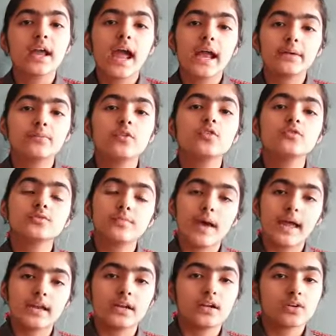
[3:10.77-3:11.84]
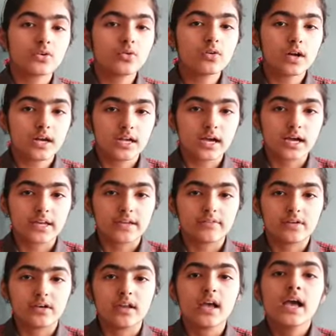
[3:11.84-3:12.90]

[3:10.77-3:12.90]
and moves parallel to Ganga river.